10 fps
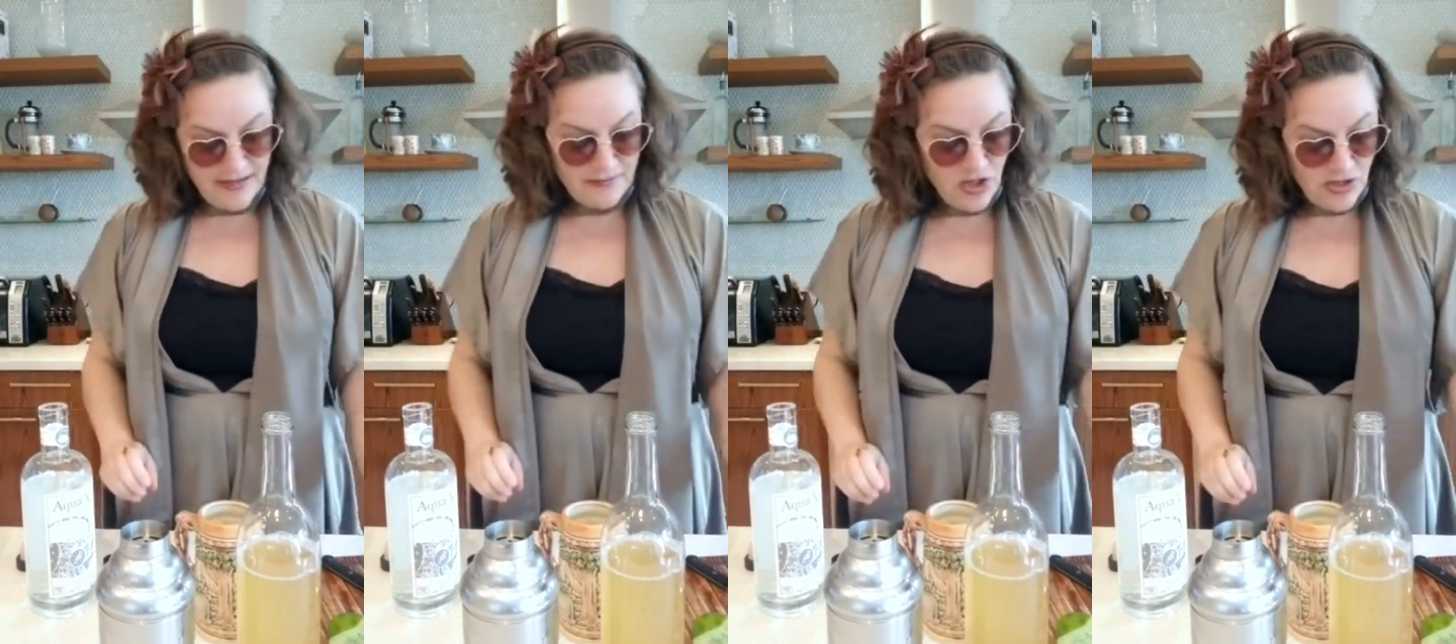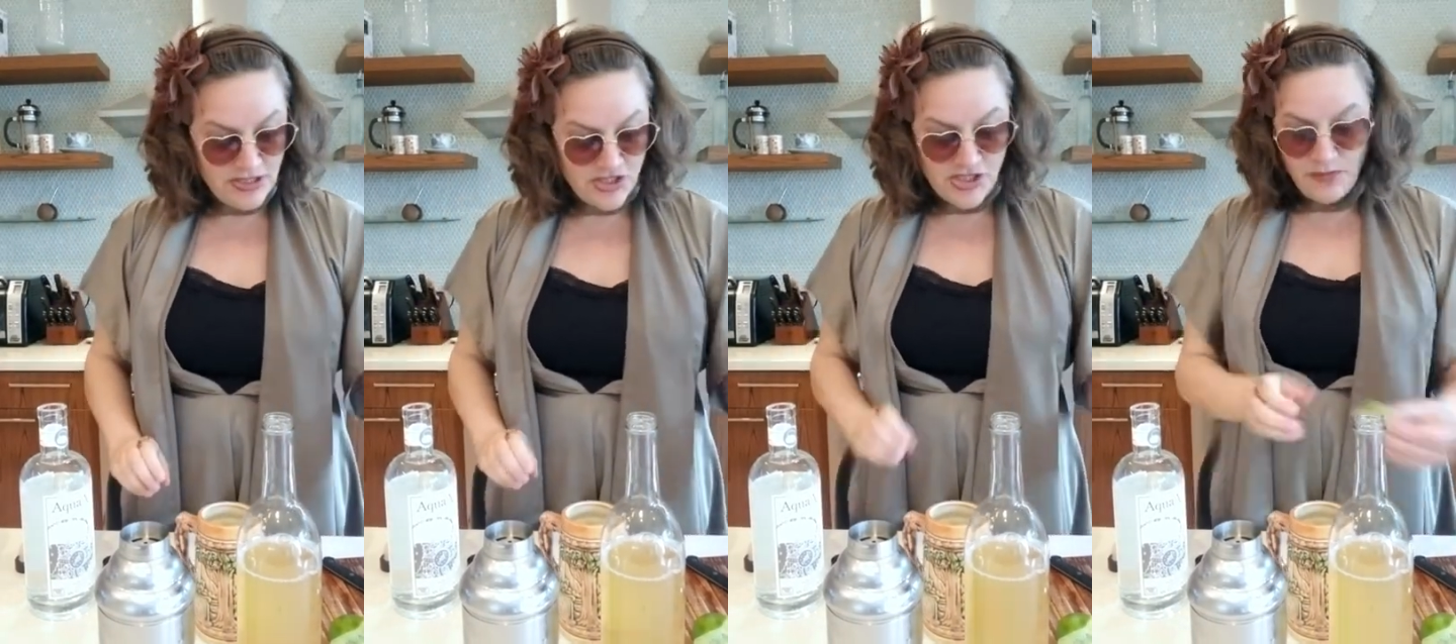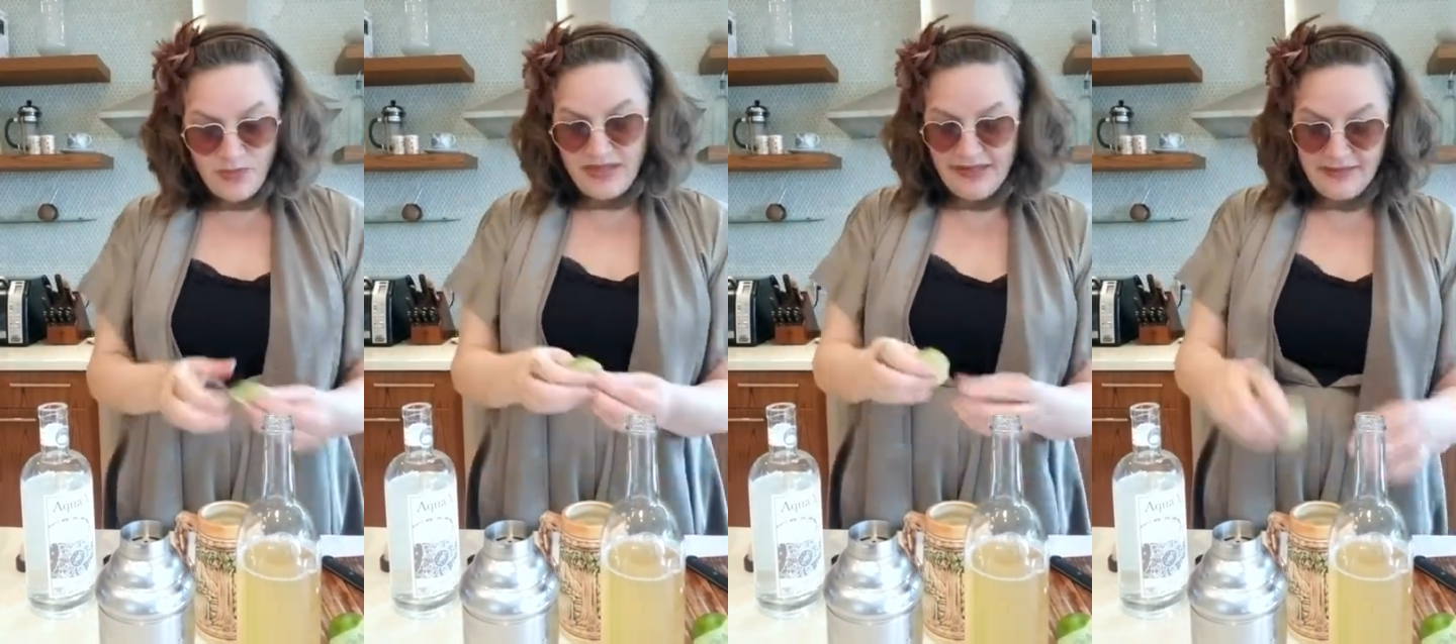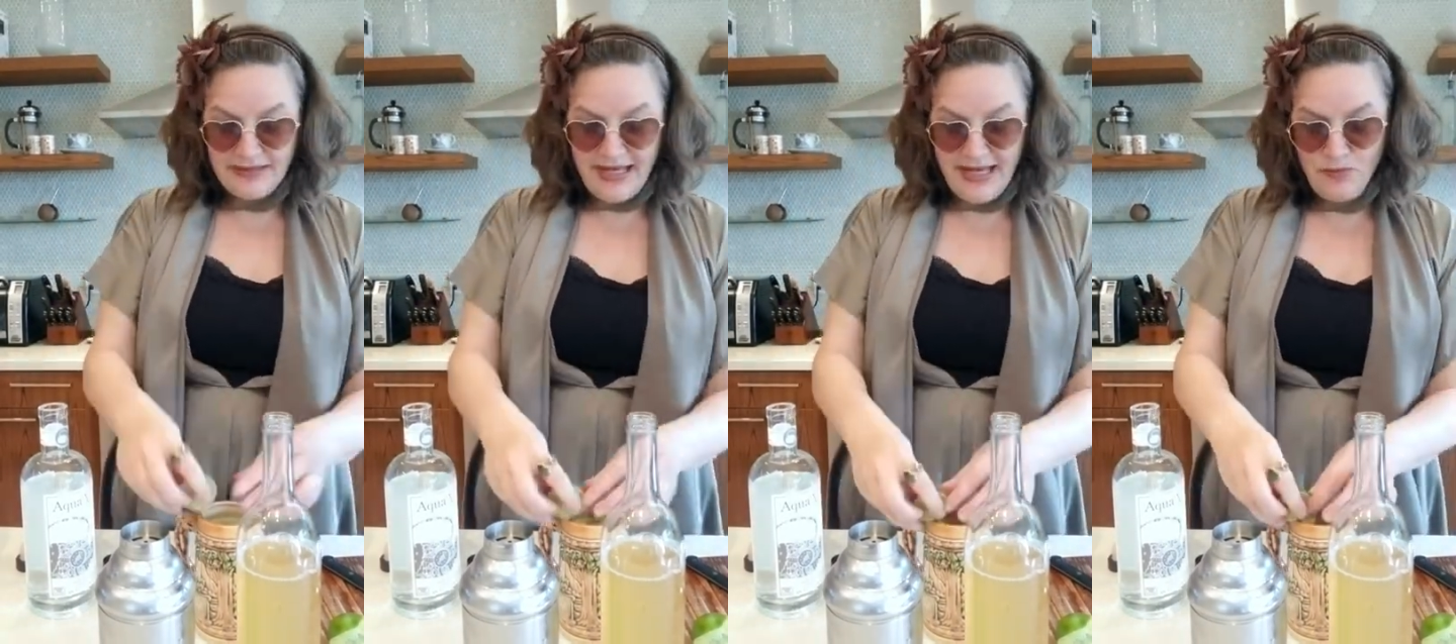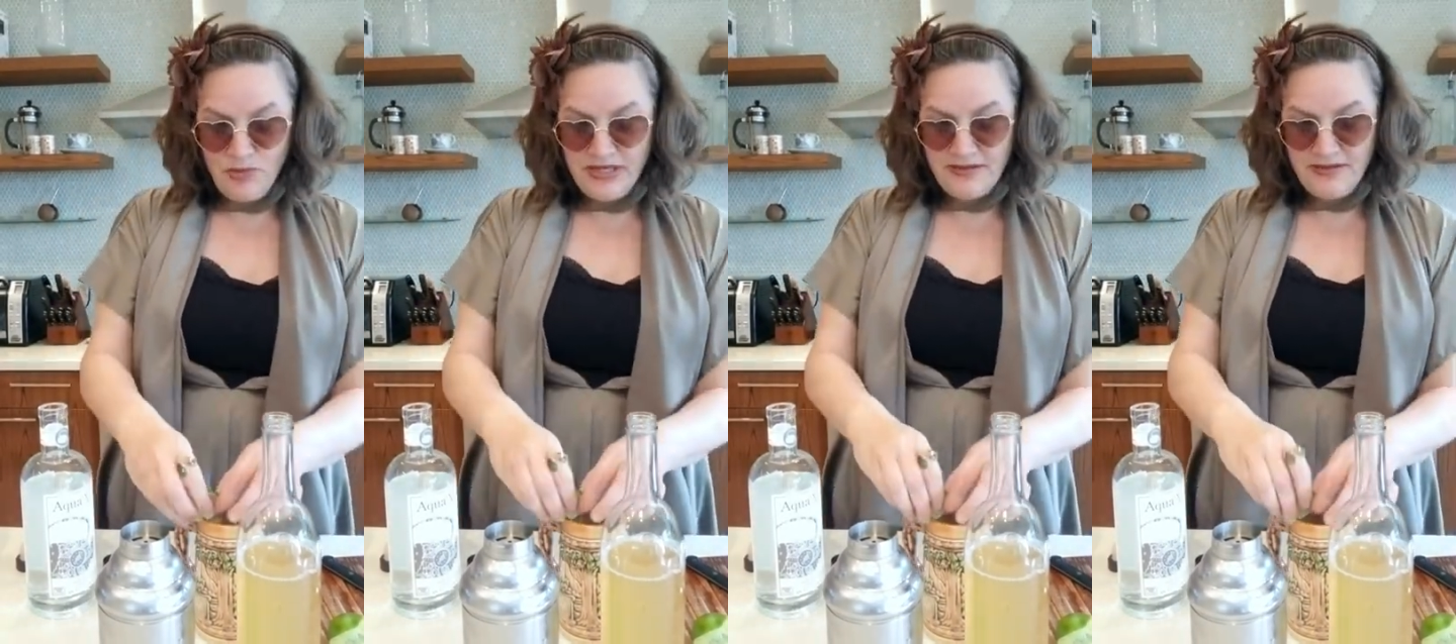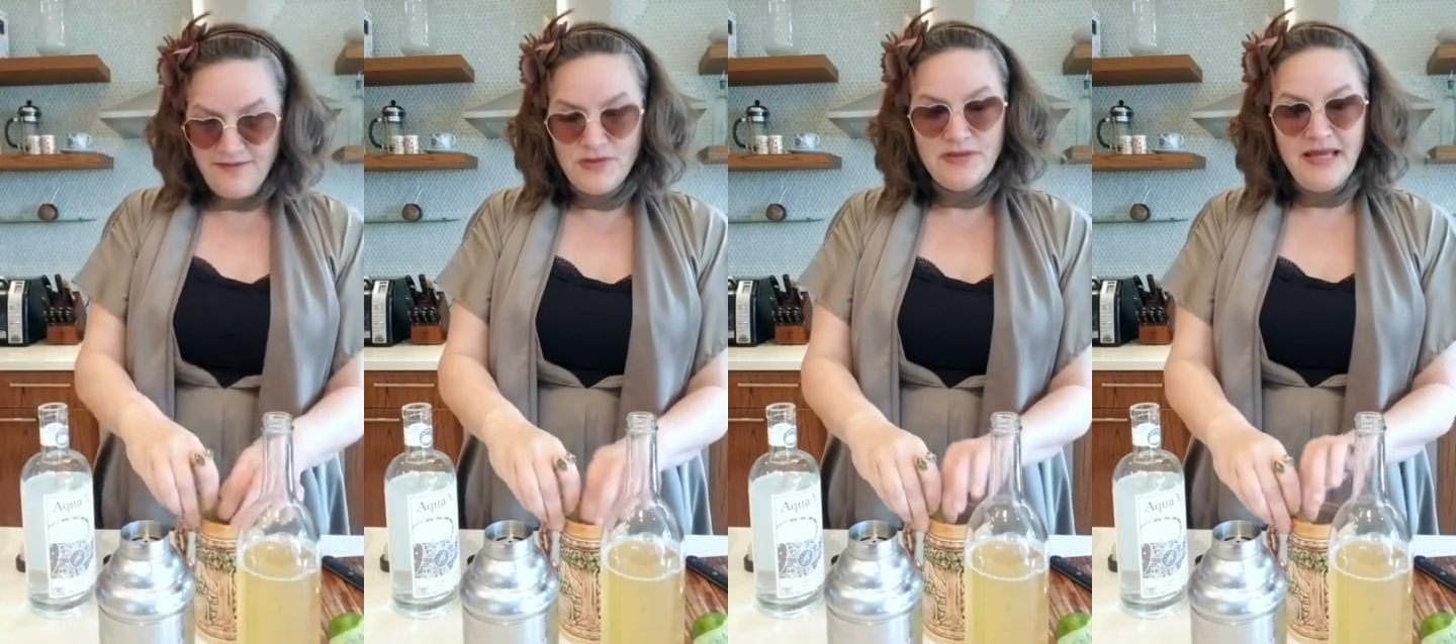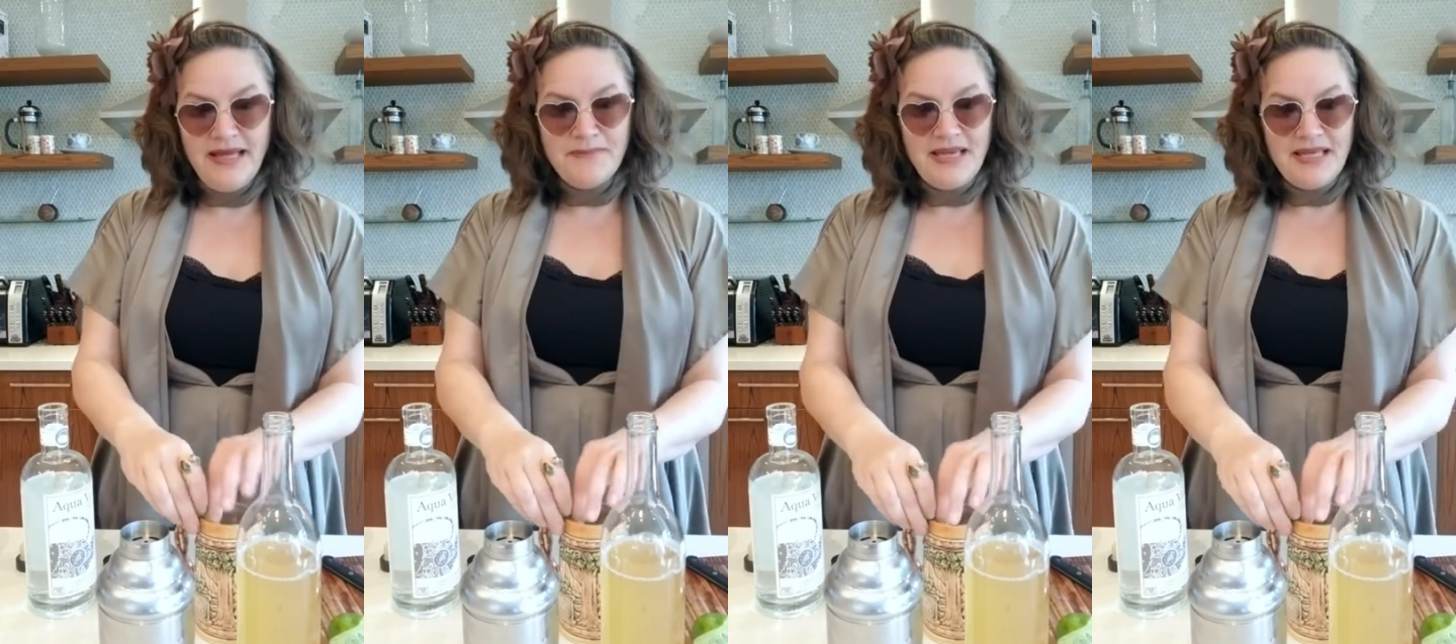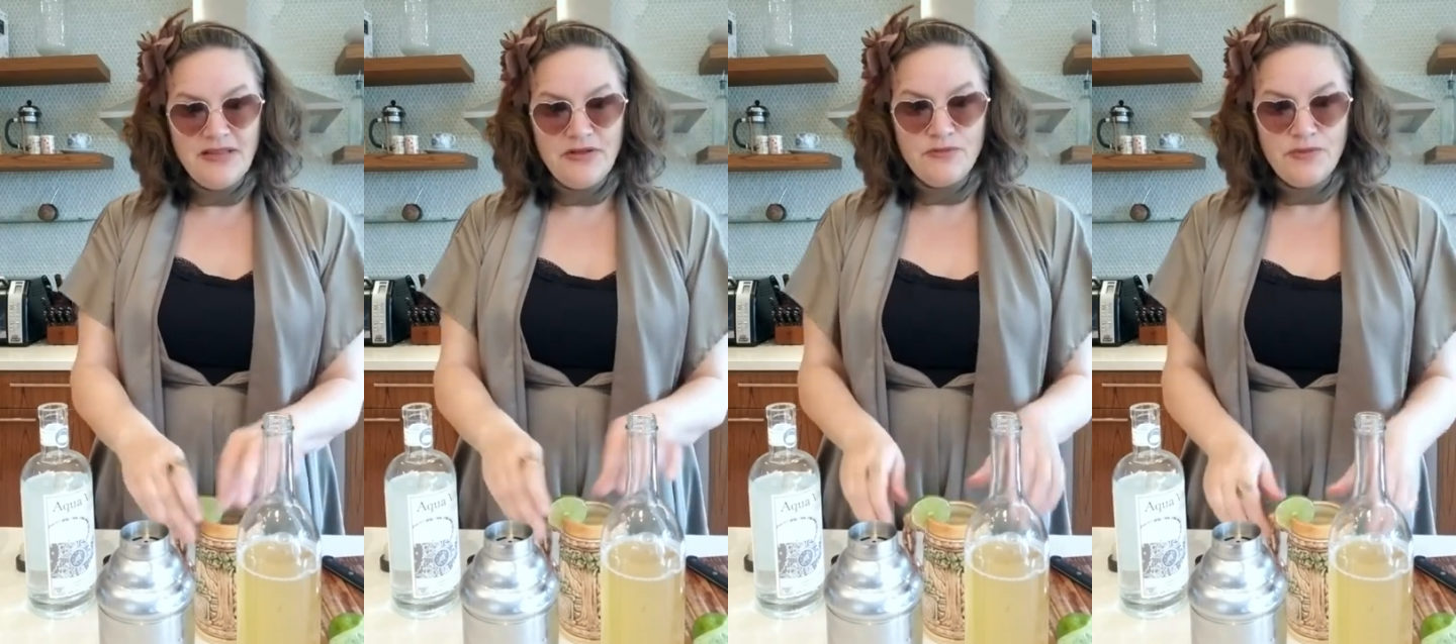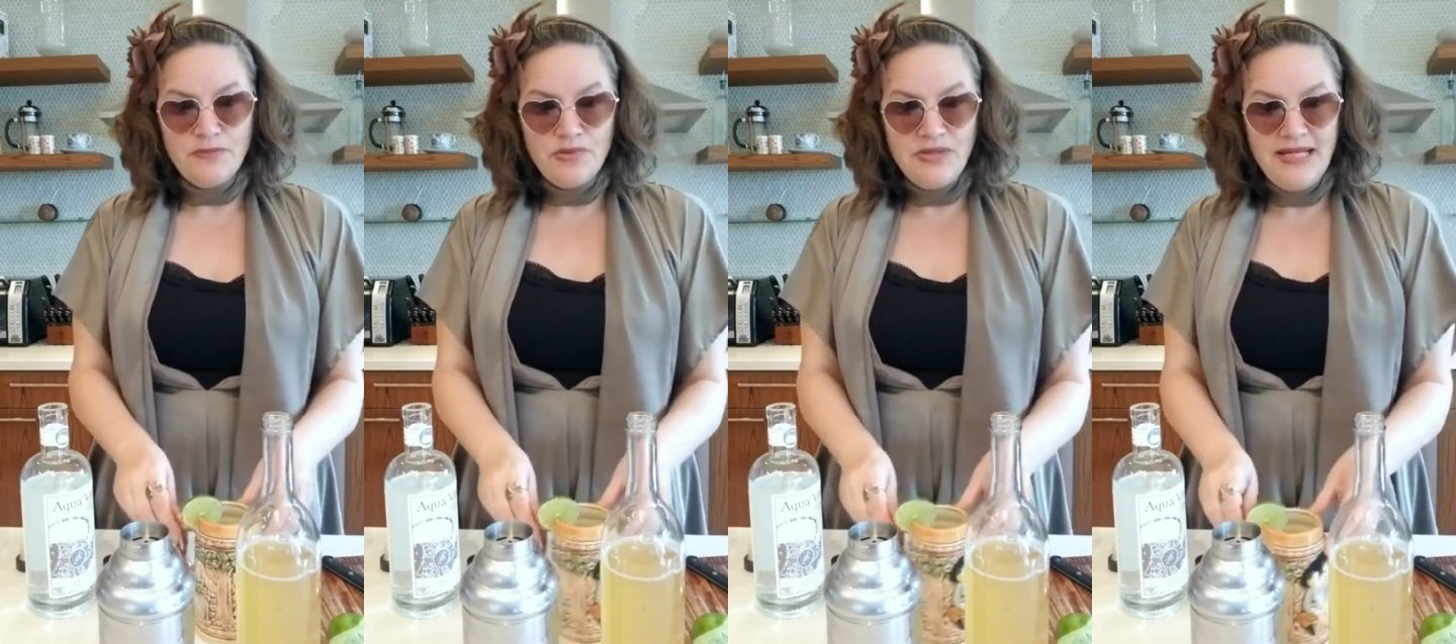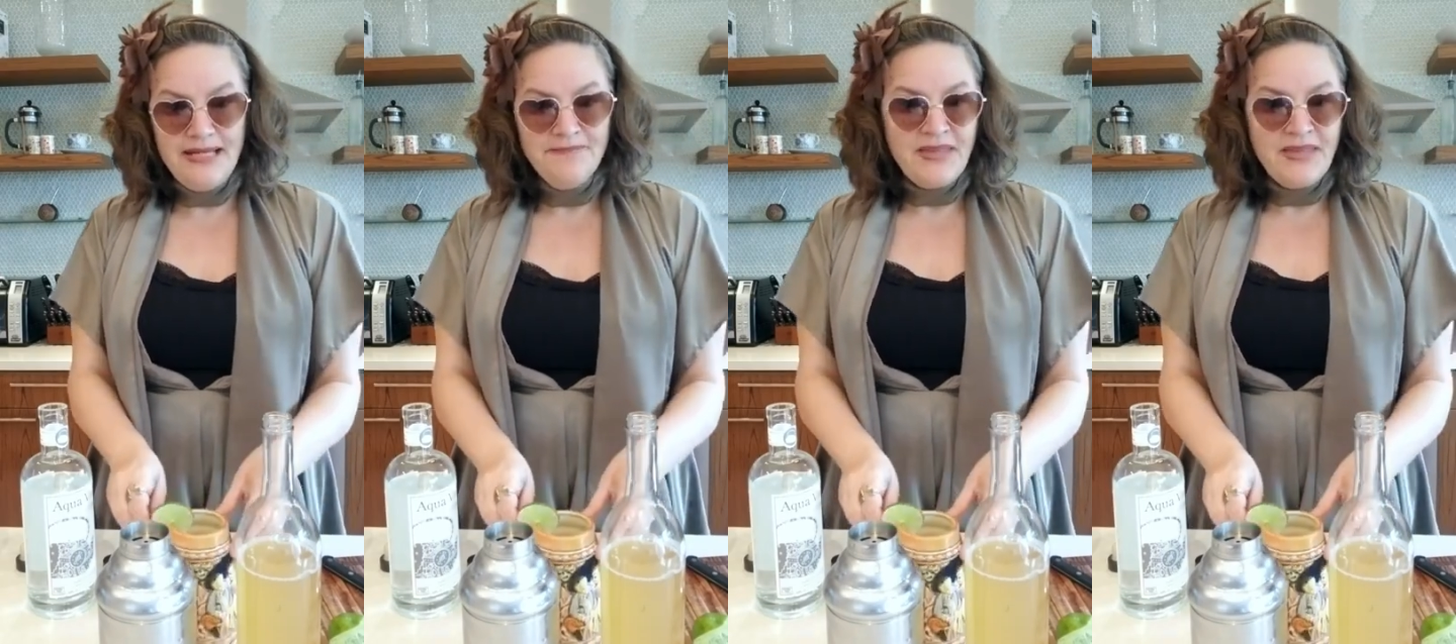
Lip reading: garnish it with a little lime wheel if you like, make it look real pretty,